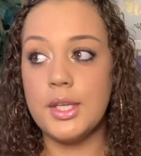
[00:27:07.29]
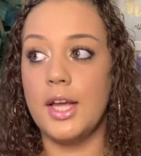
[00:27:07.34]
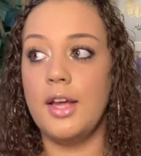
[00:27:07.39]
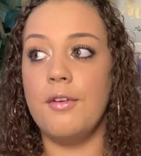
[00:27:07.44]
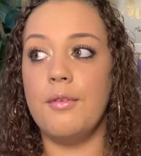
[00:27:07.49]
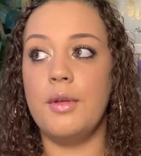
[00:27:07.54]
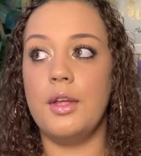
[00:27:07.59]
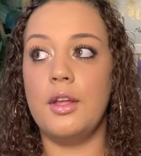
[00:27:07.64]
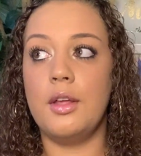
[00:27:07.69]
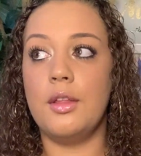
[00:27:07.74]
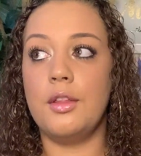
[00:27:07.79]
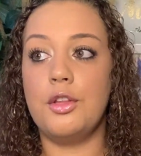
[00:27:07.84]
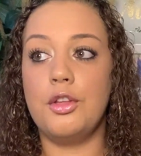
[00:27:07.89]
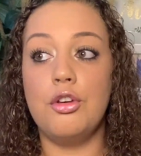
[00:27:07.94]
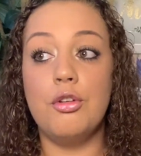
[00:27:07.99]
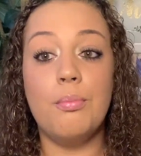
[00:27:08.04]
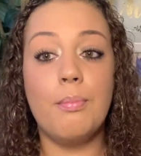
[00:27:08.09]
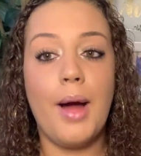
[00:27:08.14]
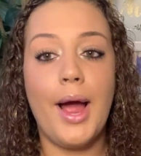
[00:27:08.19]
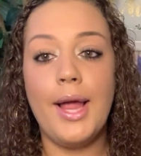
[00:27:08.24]
If
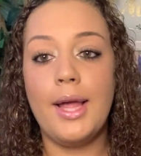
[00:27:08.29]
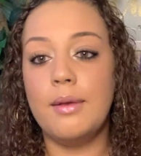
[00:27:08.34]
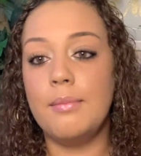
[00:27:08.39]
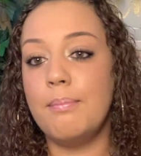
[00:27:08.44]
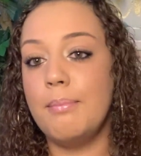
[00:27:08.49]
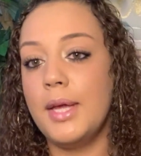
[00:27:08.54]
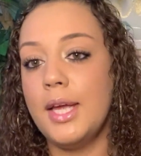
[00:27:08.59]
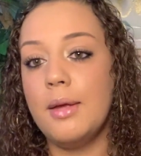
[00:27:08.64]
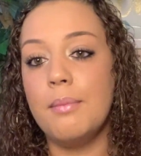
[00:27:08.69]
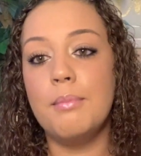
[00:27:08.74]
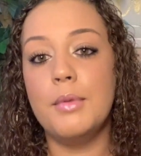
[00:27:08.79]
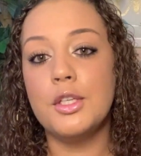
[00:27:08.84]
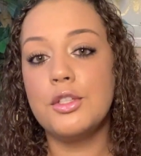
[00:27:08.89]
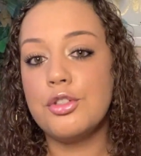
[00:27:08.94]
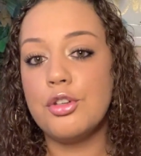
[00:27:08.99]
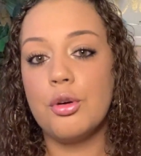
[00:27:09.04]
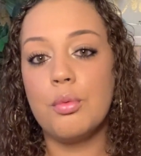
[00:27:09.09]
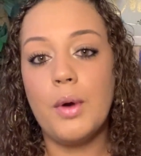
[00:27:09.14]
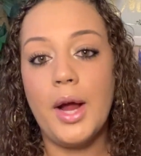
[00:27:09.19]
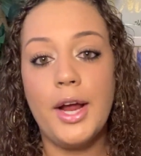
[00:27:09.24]
you might meet
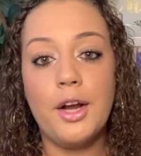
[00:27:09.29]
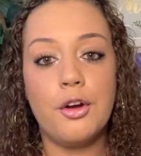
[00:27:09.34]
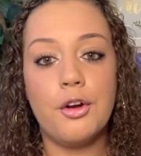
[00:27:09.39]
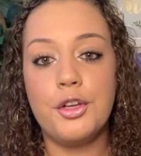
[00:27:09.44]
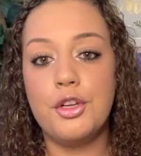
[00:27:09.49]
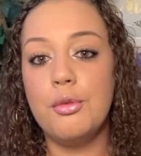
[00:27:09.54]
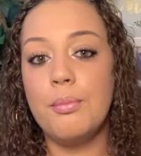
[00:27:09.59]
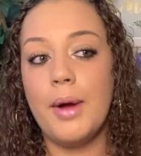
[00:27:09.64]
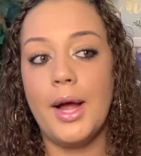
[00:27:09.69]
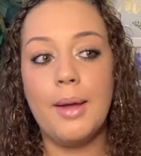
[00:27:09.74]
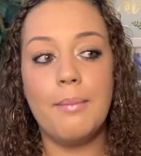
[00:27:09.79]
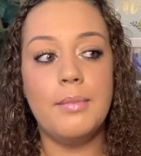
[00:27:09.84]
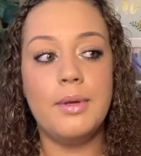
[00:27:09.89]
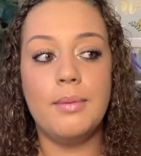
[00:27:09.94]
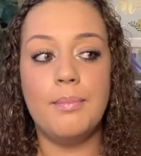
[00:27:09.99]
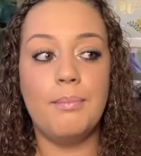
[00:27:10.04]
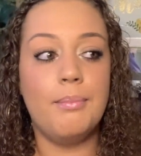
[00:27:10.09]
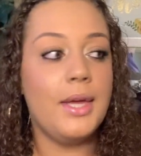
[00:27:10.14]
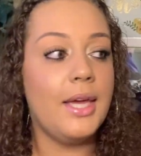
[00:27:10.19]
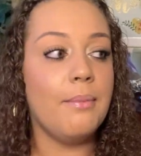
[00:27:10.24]
Mr. Right or you might
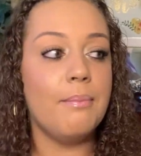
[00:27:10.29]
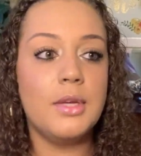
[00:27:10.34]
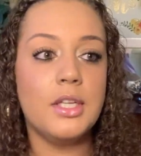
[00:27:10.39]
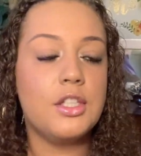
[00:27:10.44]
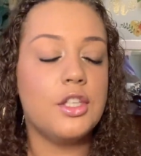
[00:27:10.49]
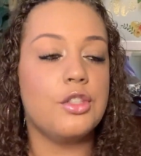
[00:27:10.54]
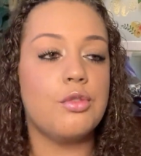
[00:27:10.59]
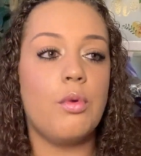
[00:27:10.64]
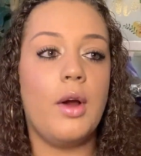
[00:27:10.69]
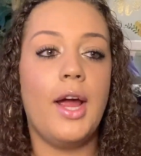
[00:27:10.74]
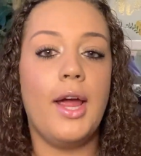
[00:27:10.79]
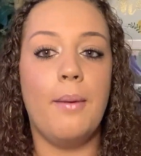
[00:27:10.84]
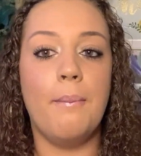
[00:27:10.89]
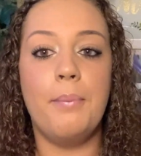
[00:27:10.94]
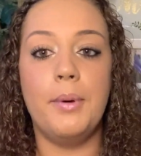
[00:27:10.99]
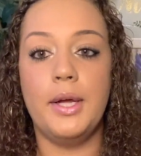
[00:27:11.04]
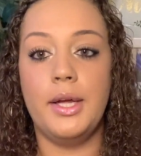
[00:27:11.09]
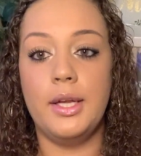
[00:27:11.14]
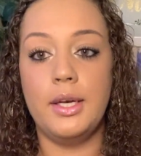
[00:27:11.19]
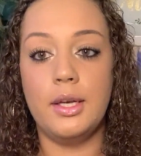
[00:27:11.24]
meet Mrs. Right,
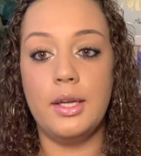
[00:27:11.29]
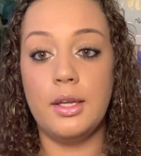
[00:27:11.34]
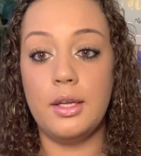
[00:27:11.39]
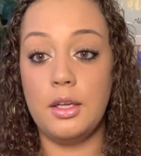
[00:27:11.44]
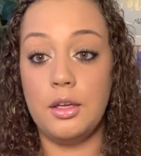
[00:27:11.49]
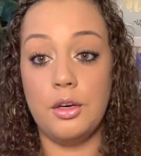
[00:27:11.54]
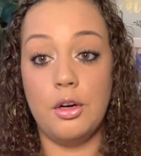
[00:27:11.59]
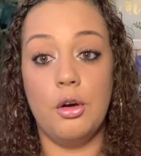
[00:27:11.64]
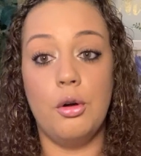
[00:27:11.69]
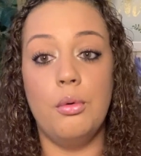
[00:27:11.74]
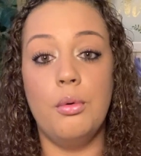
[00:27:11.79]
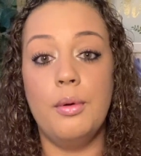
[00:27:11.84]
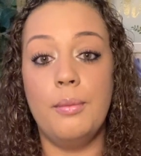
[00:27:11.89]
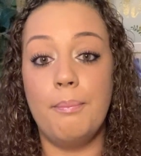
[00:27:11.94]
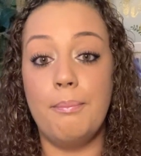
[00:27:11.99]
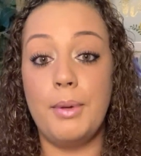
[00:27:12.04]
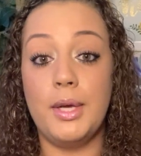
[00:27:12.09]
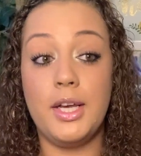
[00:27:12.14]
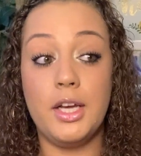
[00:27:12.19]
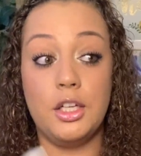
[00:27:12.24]
but, you know,
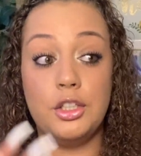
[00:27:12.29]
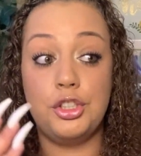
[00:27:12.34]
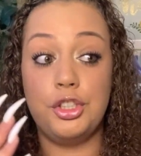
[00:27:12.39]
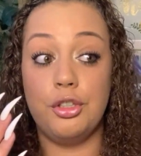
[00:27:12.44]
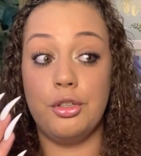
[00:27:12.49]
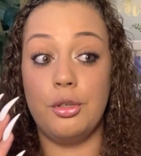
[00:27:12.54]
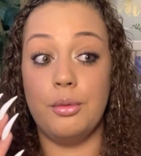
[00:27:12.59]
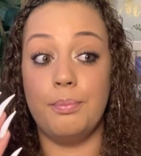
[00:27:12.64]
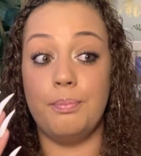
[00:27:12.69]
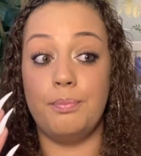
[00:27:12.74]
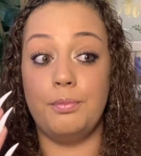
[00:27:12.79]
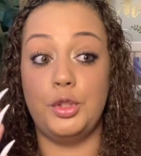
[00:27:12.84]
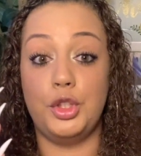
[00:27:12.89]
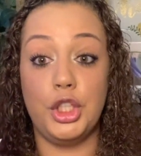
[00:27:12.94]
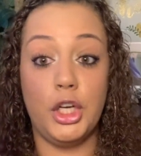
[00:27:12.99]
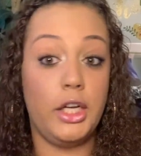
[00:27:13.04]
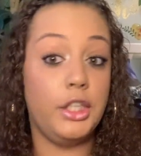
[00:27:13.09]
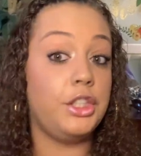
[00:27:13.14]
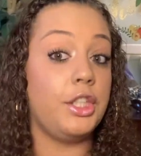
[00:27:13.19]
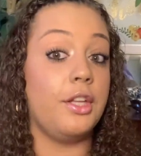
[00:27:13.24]
because you're
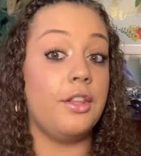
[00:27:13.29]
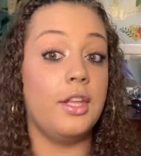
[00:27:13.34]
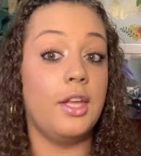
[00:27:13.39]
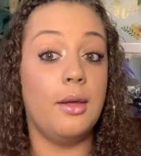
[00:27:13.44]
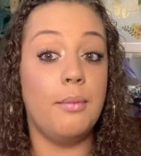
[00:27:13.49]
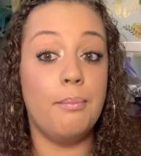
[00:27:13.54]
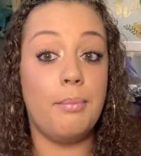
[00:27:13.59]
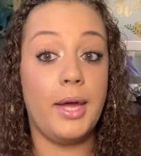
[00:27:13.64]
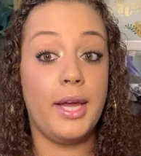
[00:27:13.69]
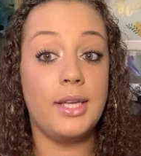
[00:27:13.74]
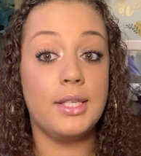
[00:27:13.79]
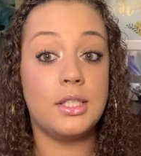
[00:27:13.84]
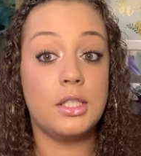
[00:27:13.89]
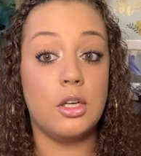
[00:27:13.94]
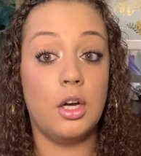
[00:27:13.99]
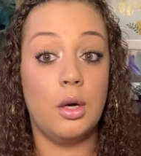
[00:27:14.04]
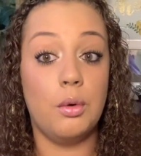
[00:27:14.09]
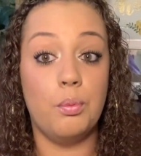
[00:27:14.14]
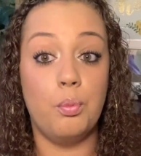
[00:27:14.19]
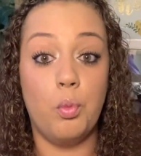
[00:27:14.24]
judging them based
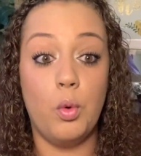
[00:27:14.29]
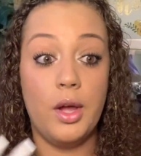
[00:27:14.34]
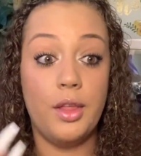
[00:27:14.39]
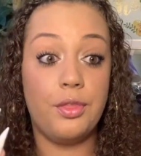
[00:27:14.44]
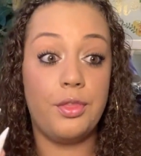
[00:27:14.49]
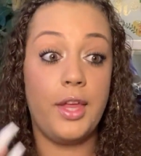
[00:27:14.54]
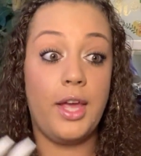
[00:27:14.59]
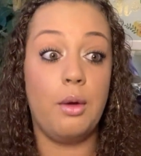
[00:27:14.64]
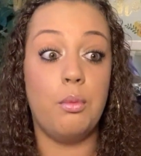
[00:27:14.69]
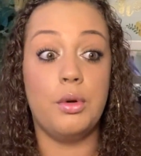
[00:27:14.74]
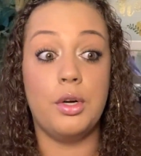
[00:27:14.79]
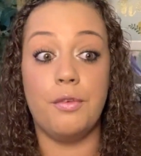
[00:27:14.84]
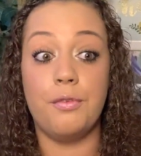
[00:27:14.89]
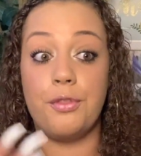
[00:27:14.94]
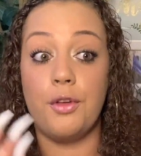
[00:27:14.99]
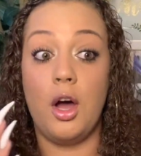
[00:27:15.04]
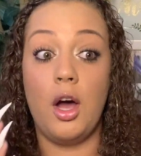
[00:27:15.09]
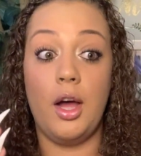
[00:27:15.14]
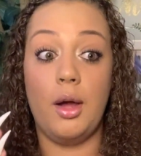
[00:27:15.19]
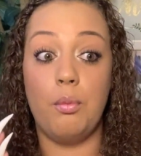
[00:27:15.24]
on what they would have
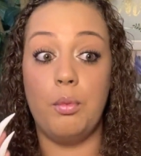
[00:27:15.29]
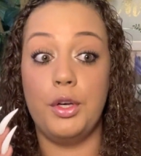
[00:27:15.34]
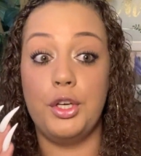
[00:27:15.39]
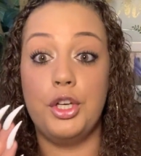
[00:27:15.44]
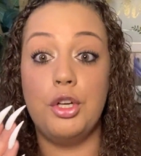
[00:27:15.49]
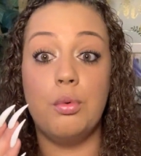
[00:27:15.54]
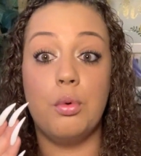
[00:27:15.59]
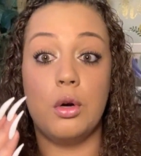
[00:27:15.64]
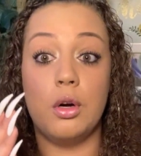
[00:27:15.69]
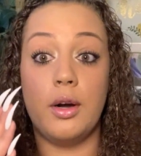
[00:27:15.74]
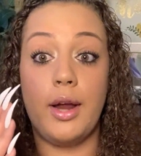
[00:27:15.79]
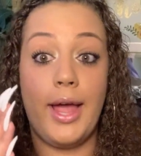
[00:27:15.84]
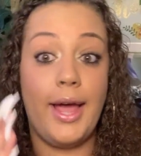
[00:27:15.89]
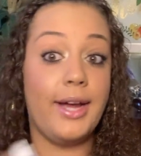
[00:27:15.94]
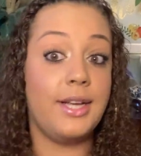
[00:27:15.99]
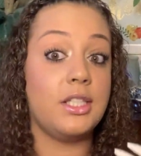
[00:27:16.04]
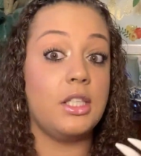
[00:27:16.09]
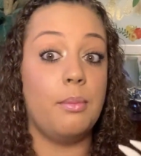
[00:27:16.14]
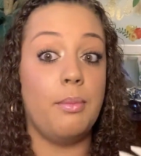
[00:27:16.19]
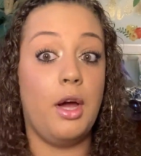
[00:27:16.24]
thought when you were
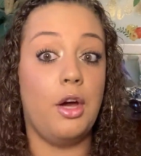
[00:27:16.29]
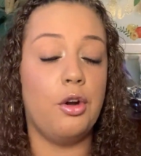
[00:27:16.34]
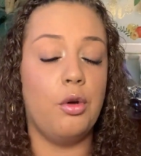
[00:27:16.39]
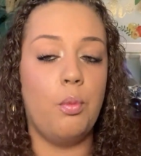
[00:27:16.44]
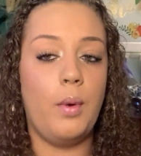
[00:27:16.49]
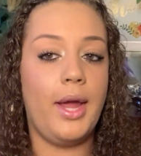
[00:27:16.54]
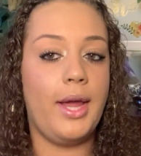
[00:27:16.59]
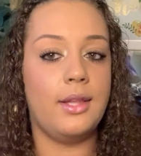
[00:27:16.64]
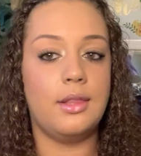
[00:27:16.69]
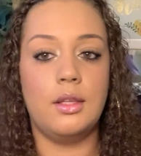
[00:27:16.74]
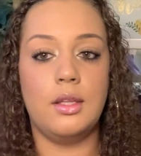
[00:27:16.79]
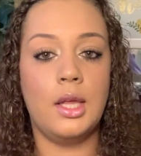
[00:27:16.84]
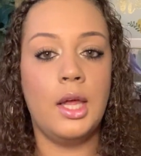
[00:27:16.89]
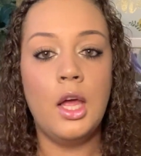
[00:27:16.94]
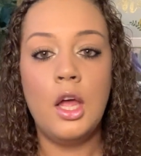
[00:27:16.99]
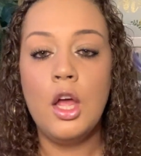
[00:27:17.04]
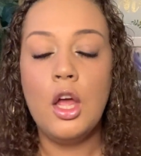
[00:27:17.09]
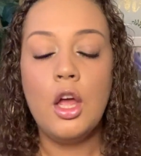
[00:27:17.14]
X amount of weight,